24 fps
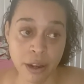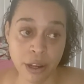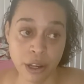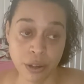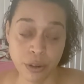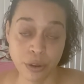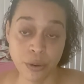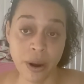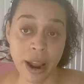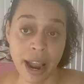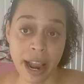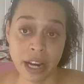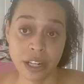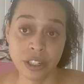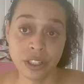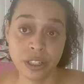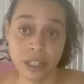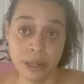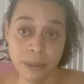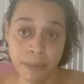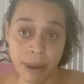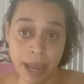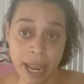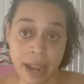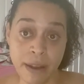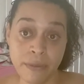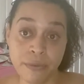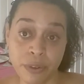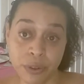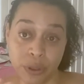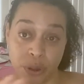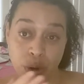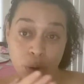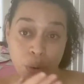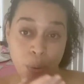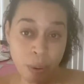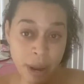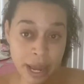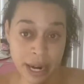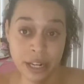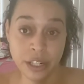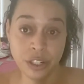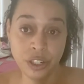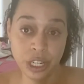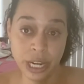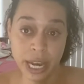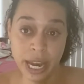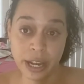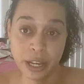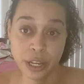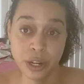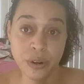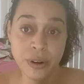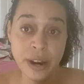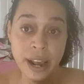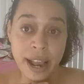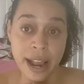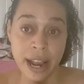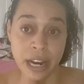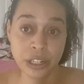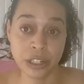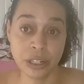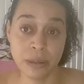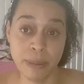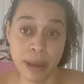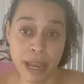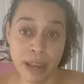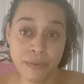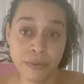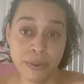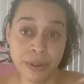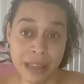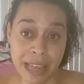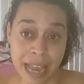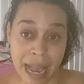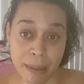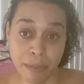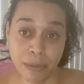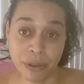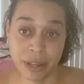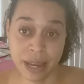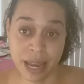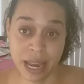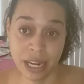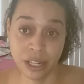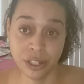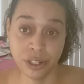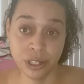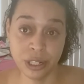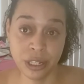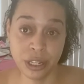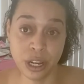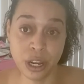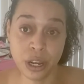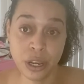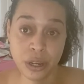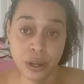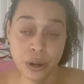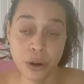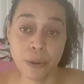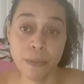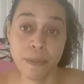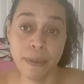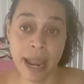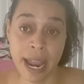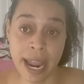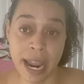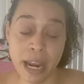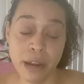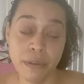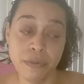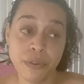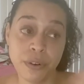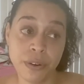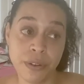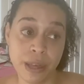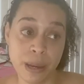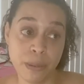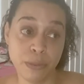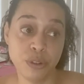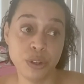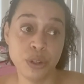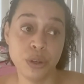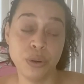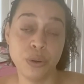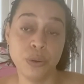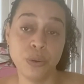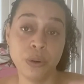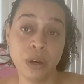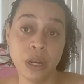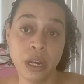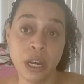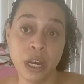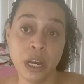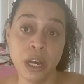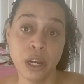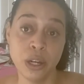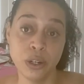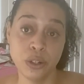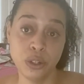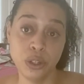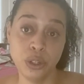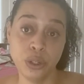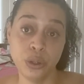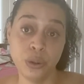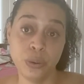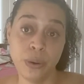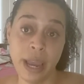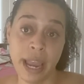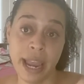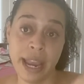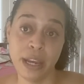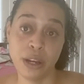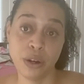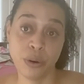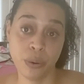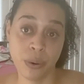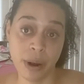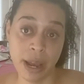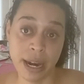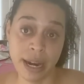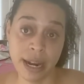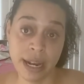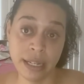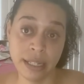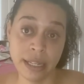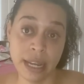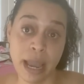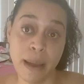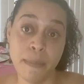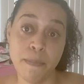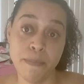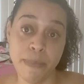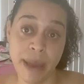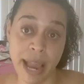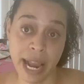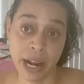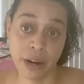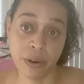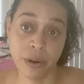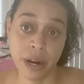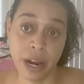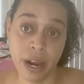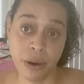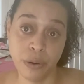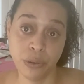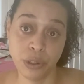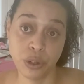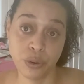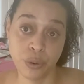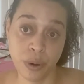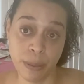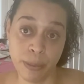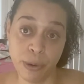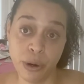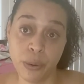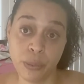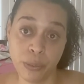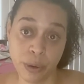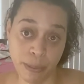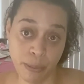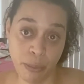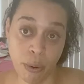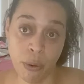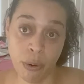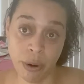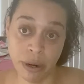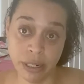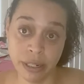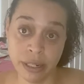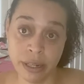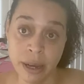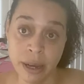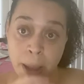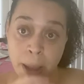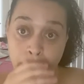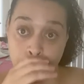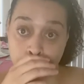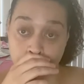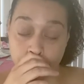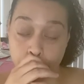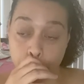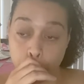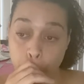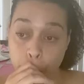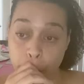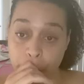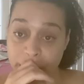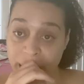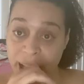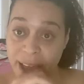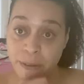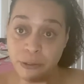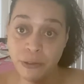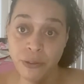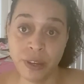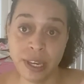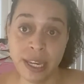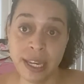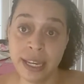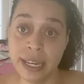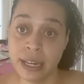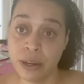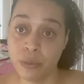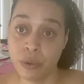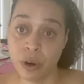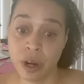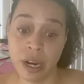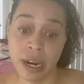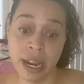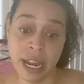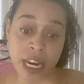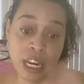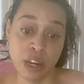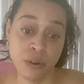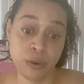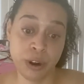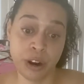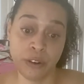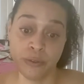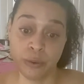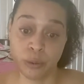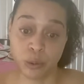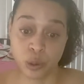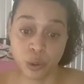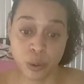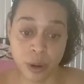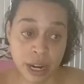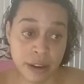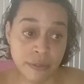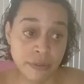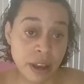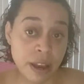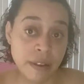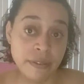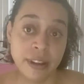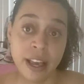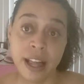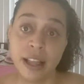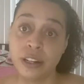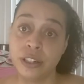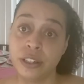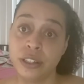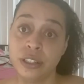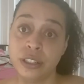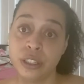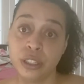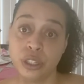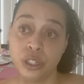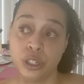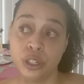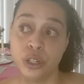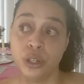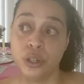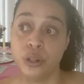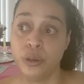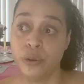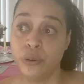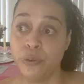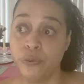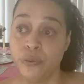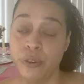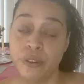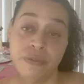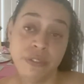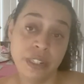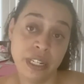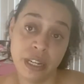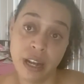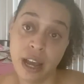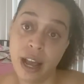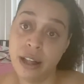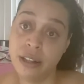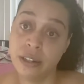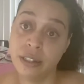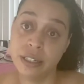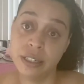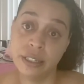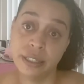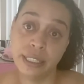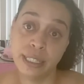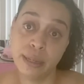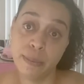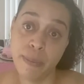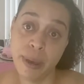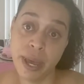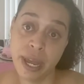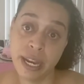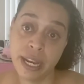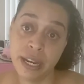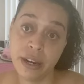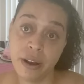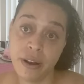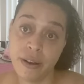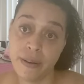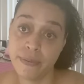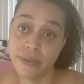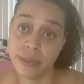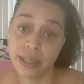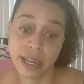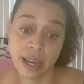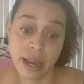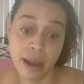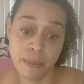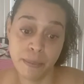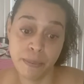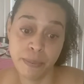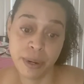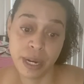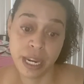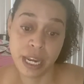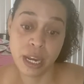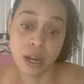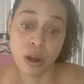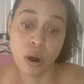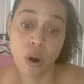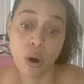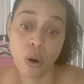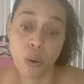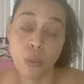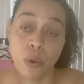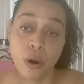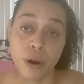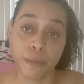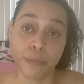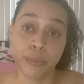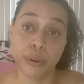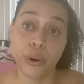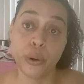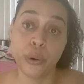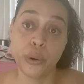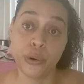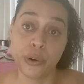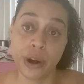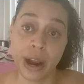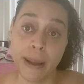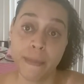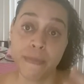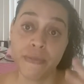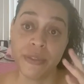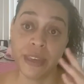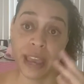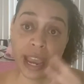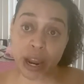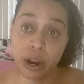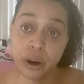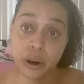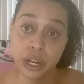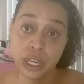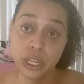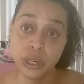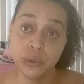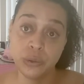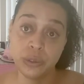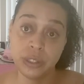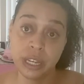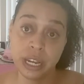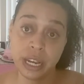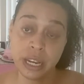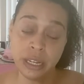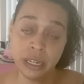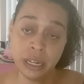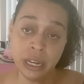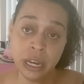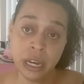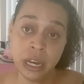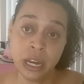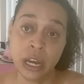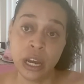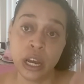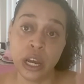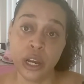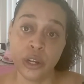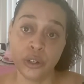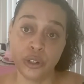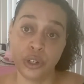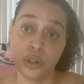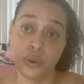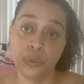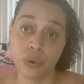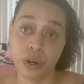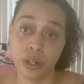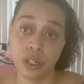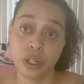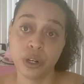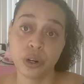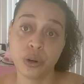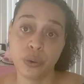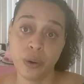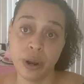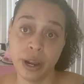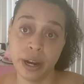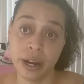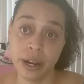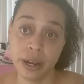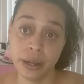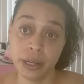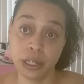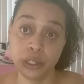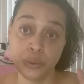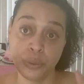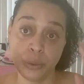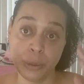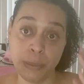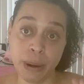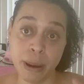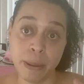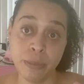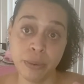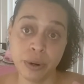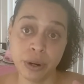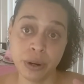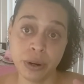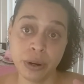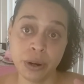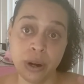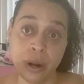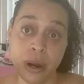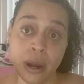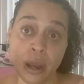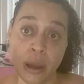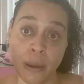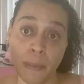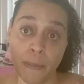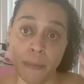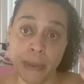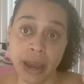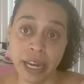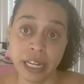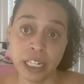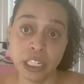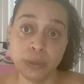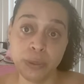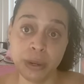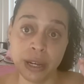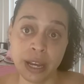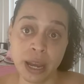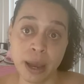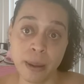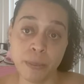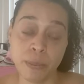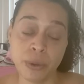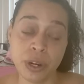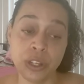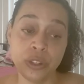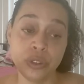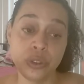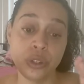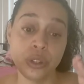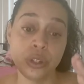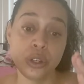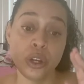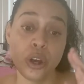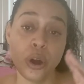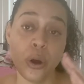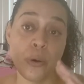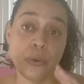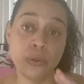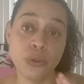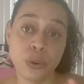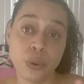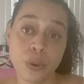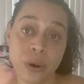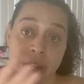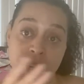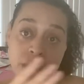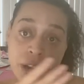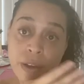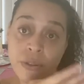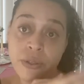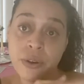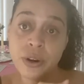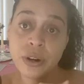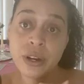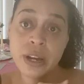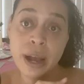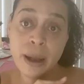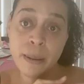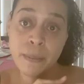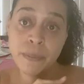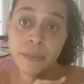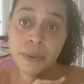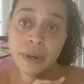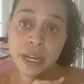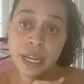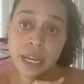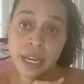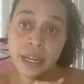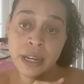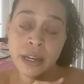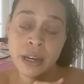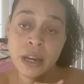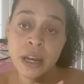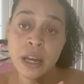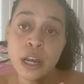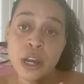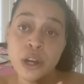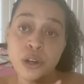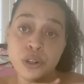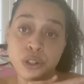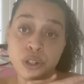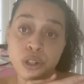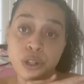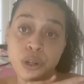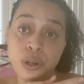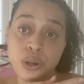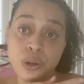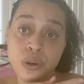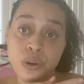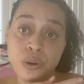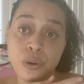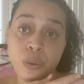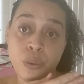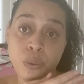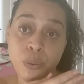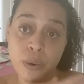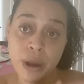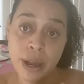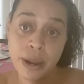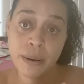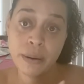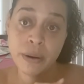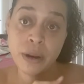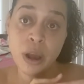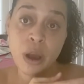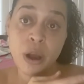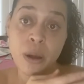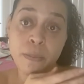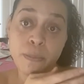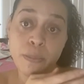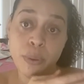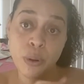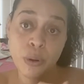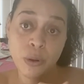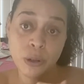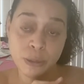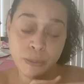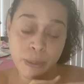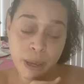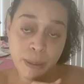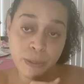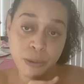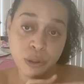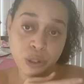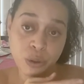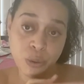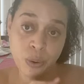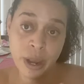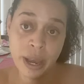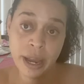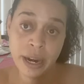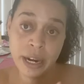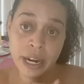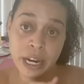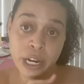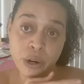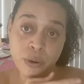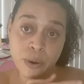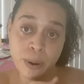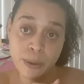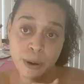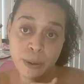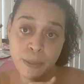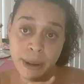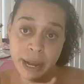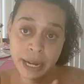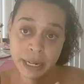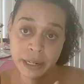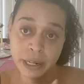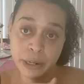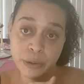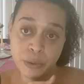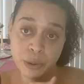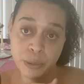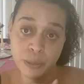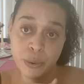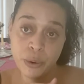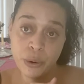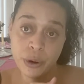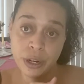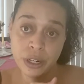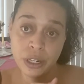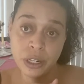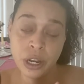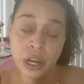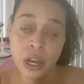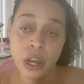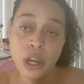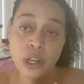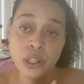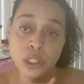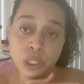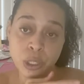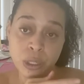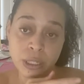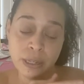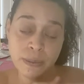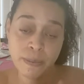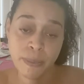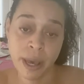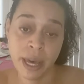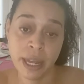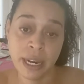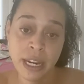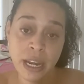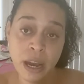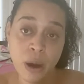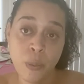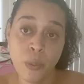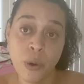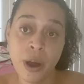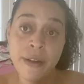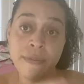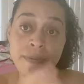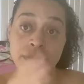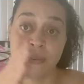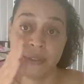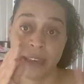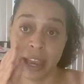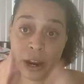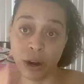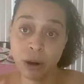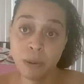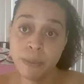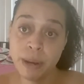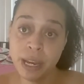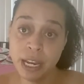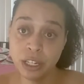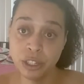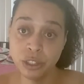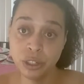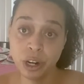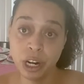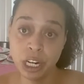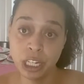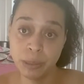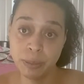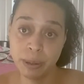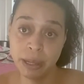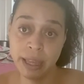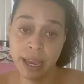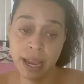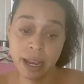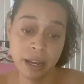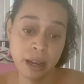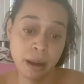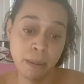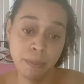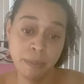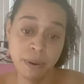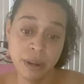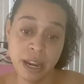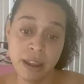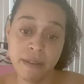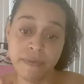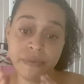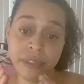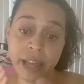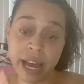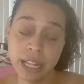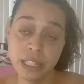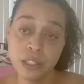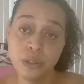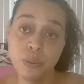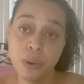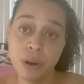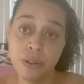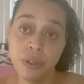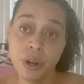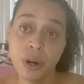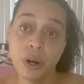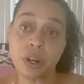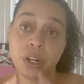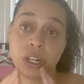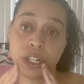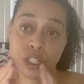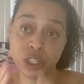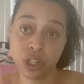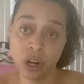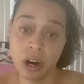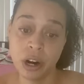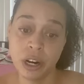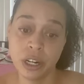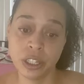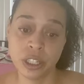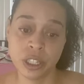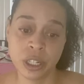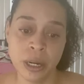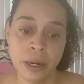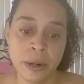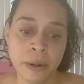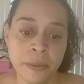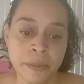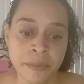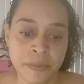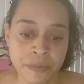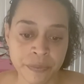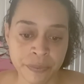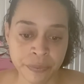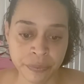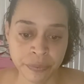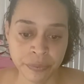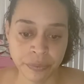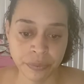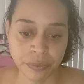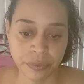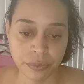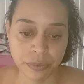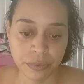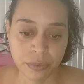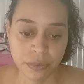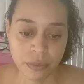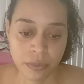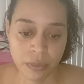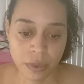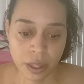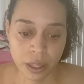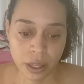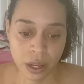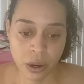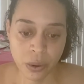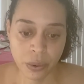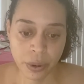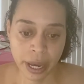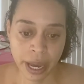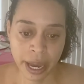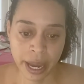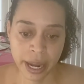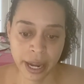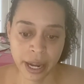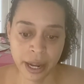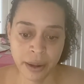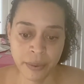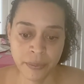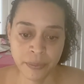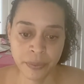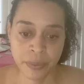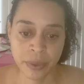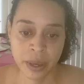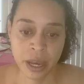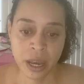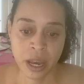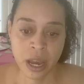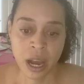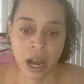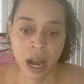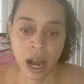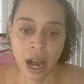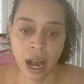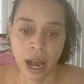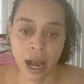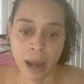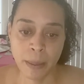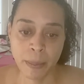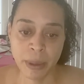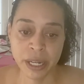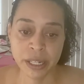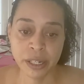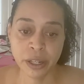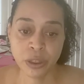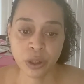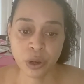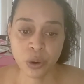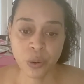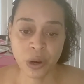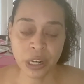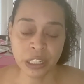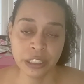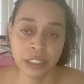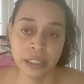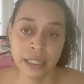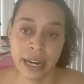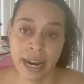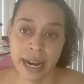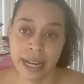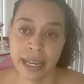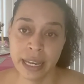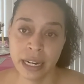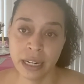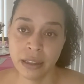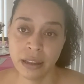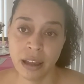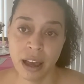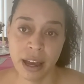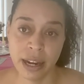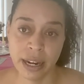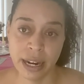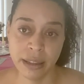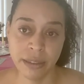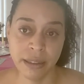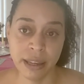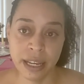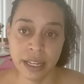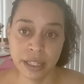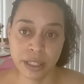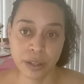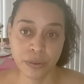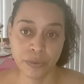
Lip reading: you're actually paying for the credit check. You're not actually paying for the application. You're paying for them to do a credit and background criminal report. So that fee can run anywhere from $25 to $50, depending on the company or what program they are using to run your credit. Because remember, management companies go through another company to run and pull people's credit and criminal background report. So depending on what they're being charged by that company, that's what they're going to charge. Okay. Another question that I get a lot, and I think it's a